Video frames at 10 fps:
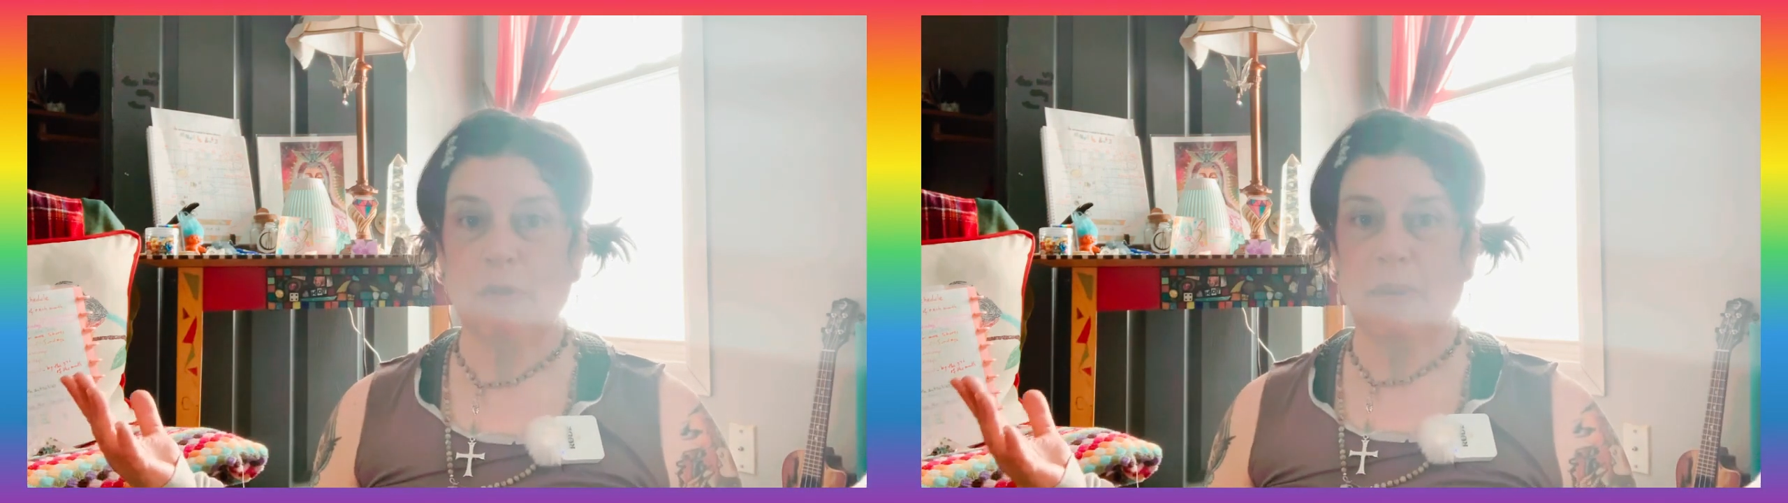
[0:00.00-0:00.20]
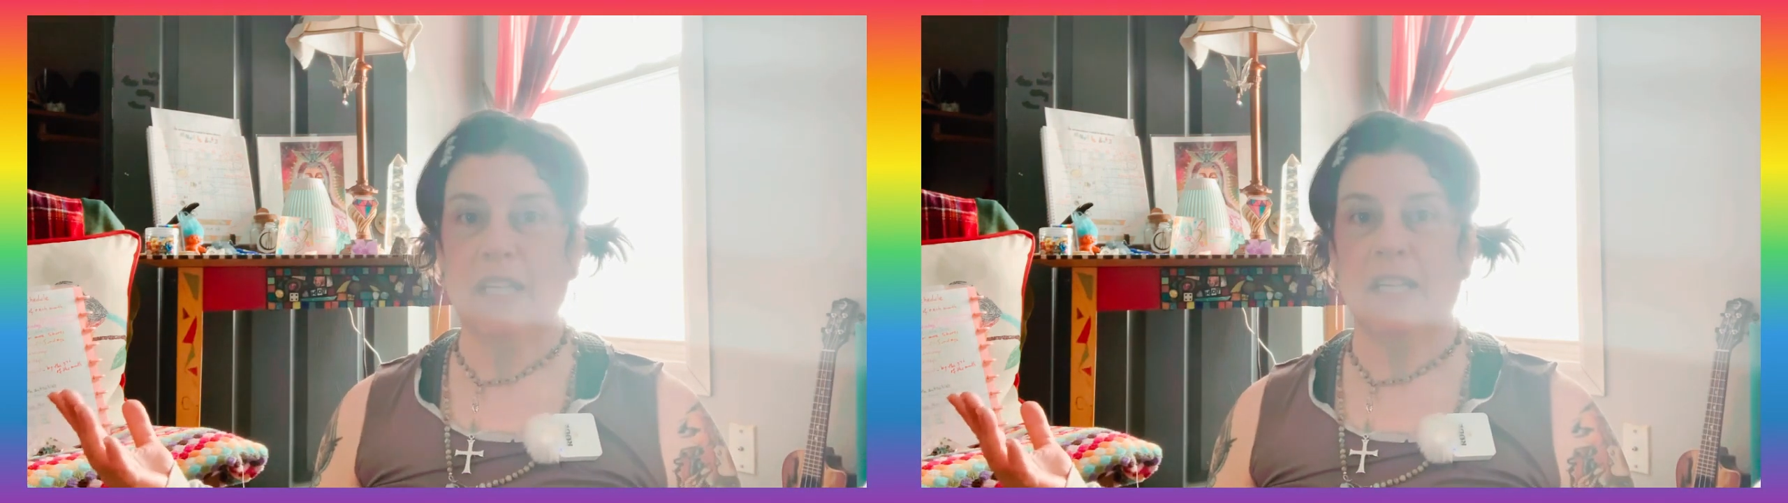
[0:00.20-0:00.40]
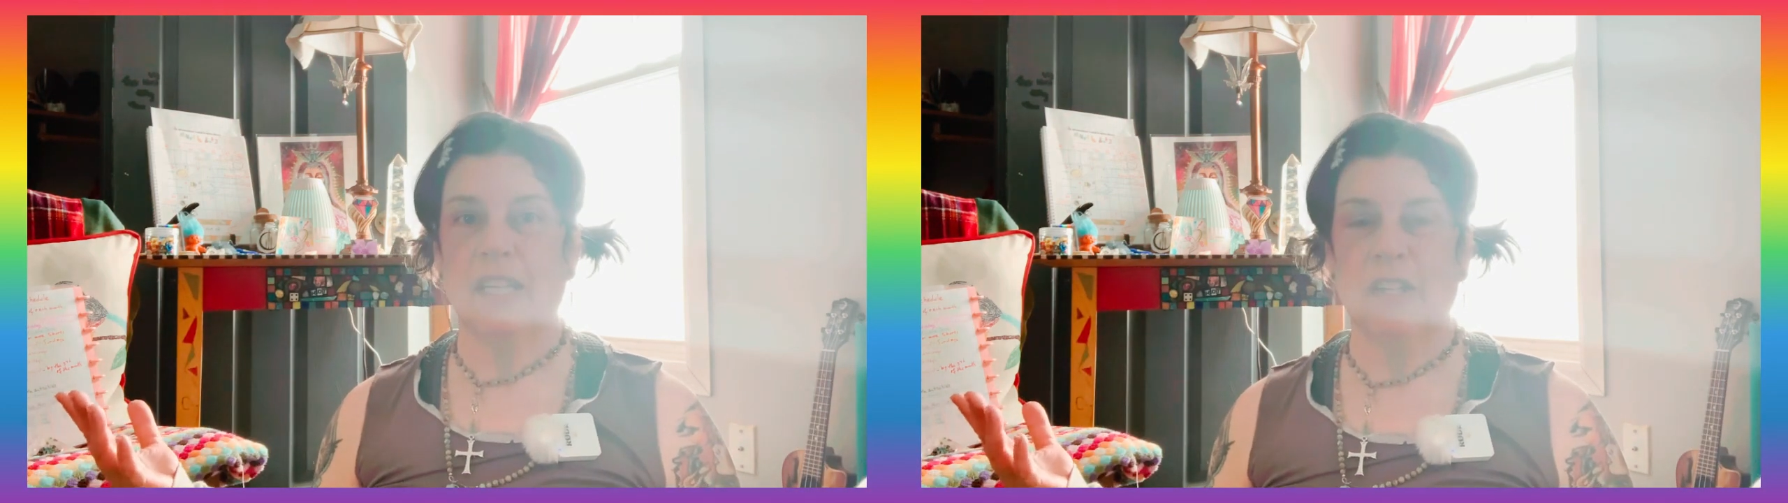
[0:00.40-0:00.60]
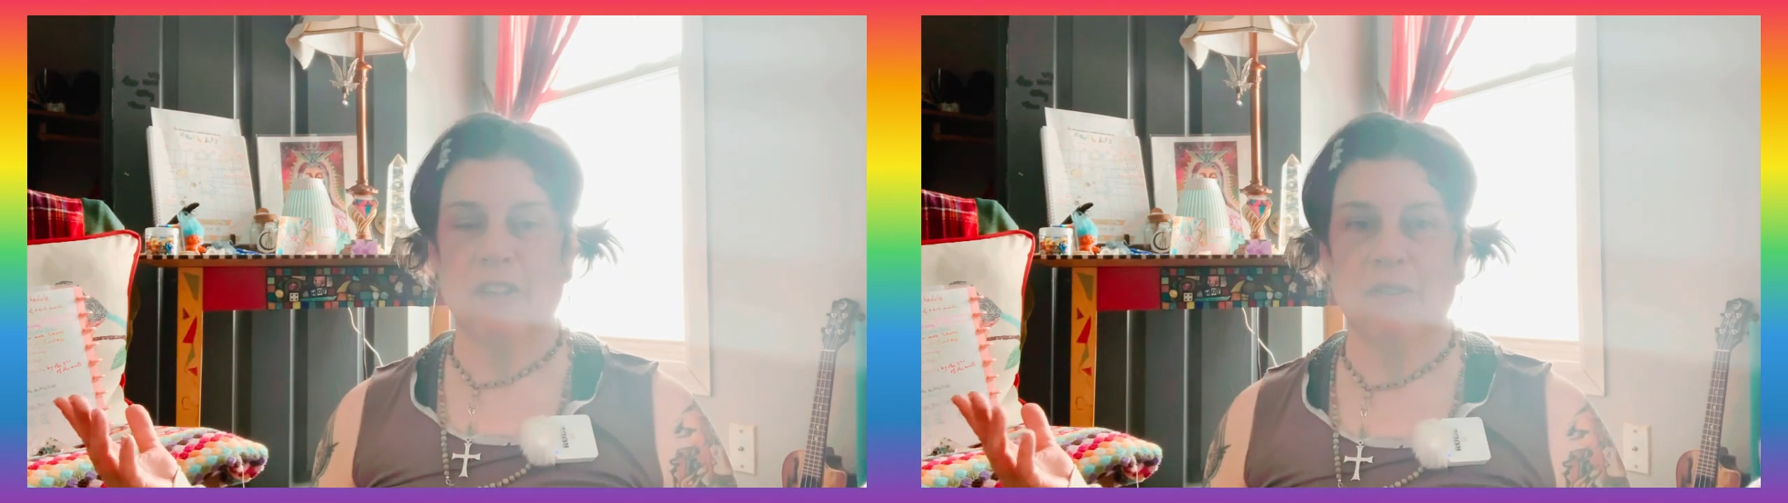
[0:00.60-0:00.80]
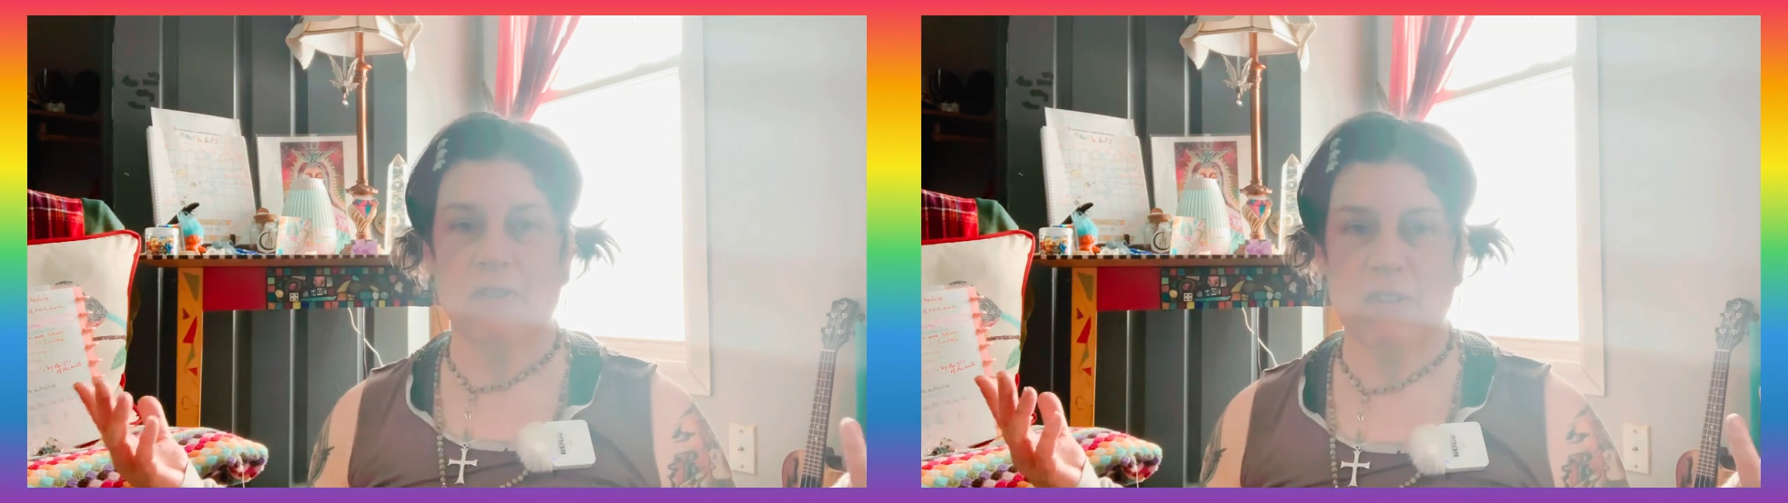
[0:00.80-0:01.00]
being
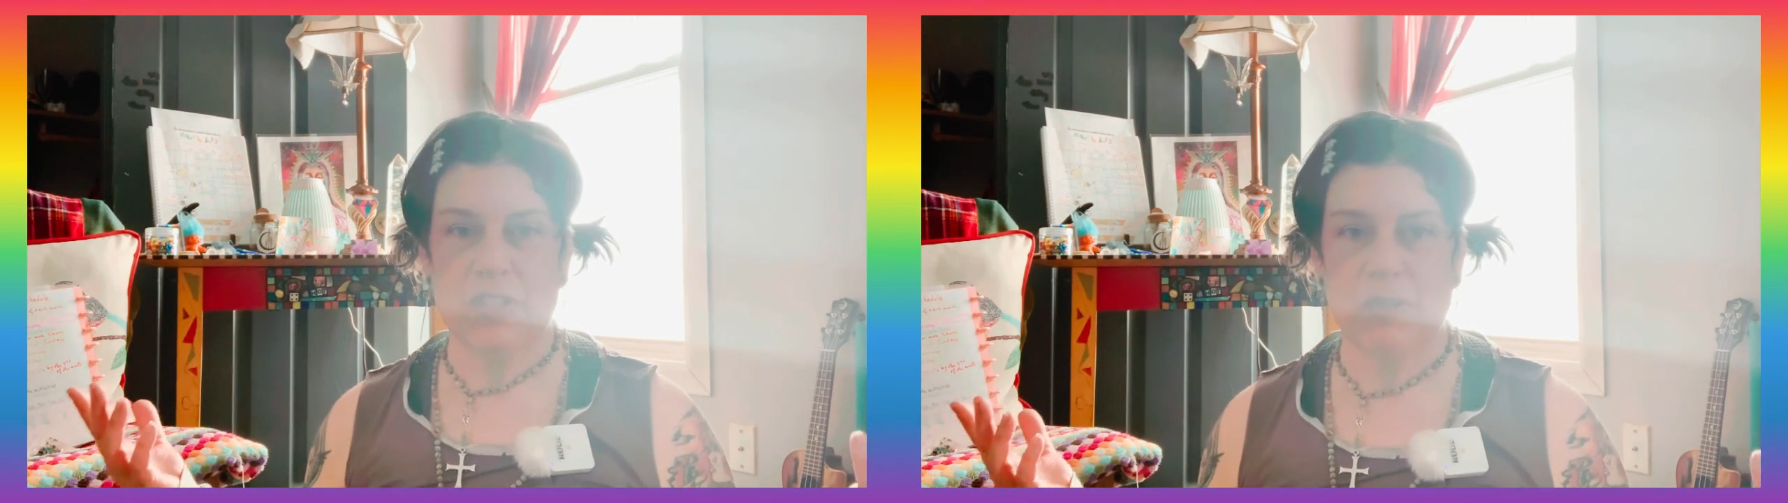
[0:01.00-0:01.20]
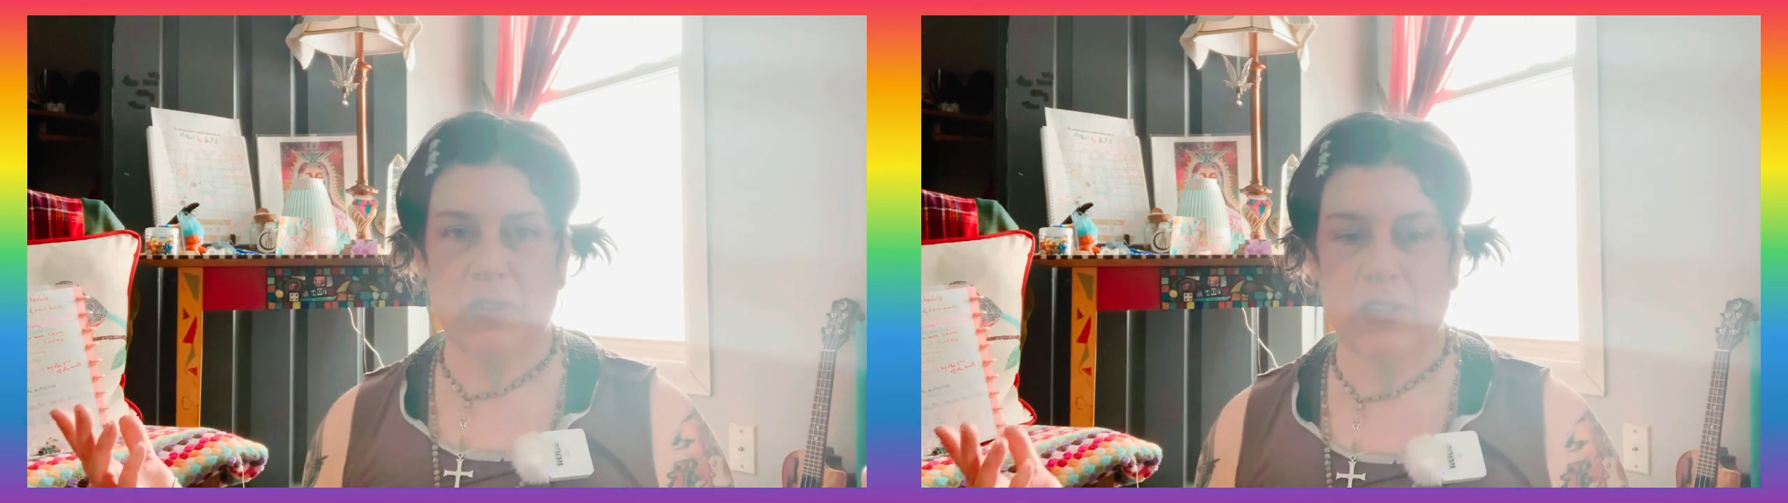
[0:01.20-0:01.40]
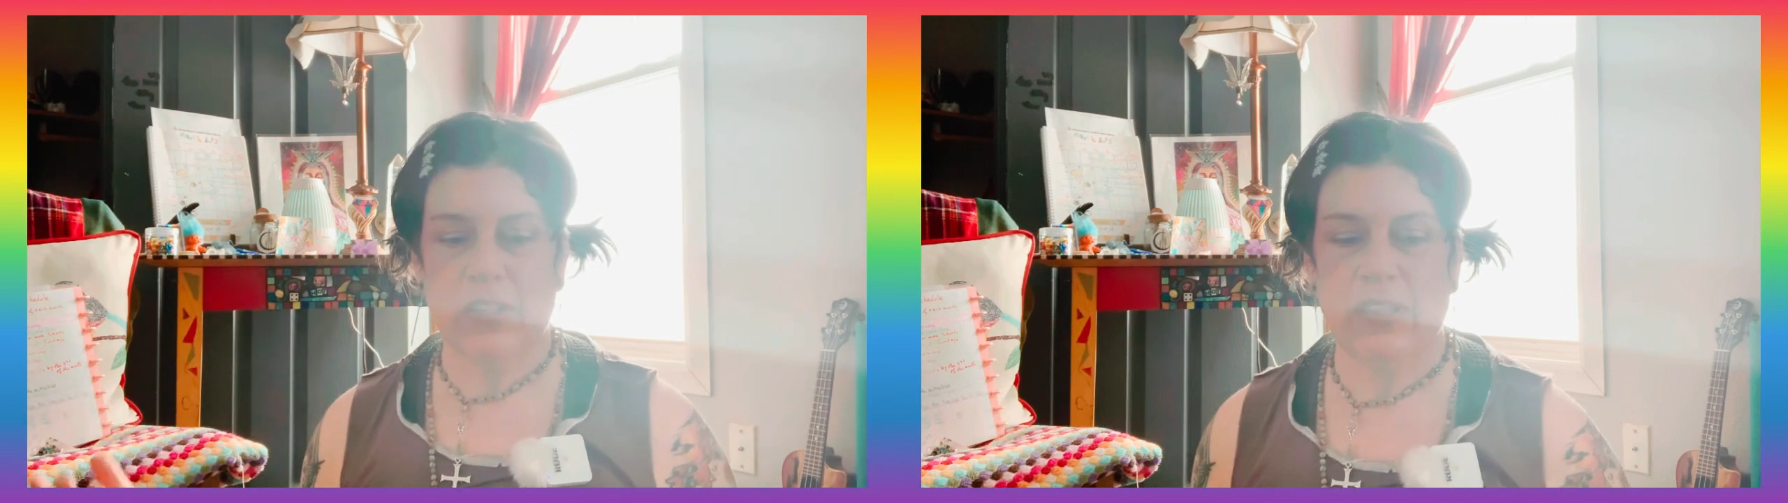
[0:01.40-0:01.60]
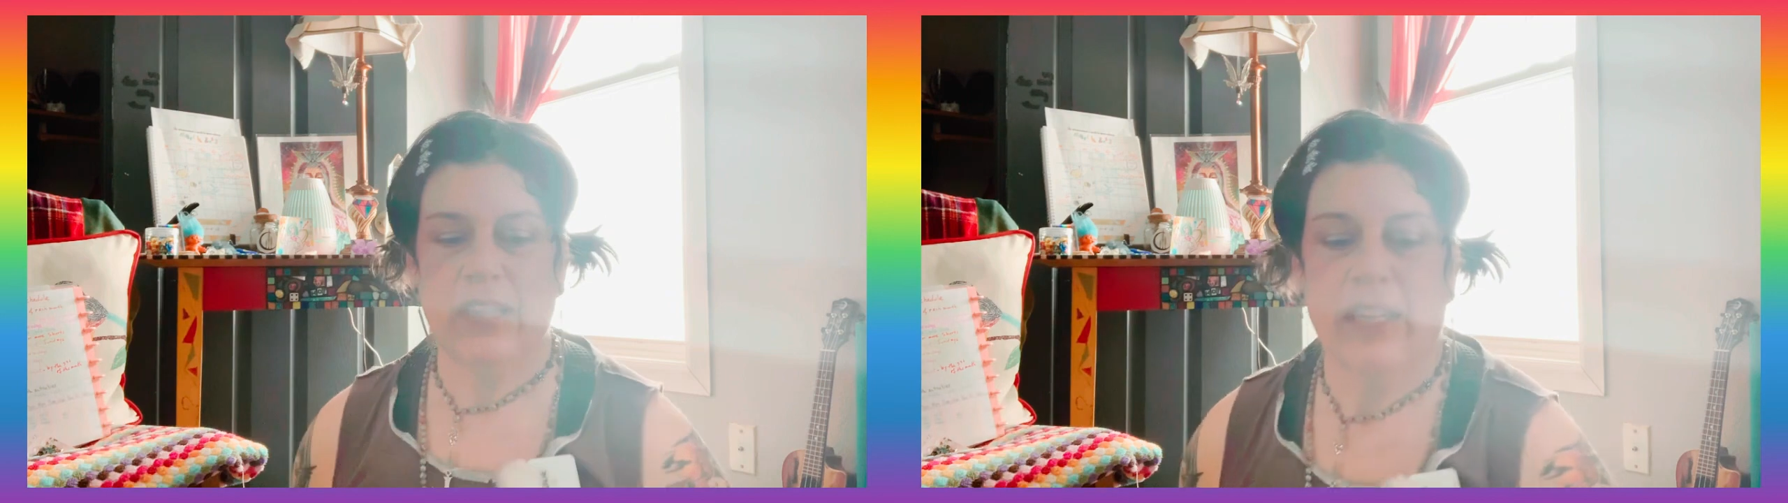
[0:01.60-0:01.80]
here, first of all.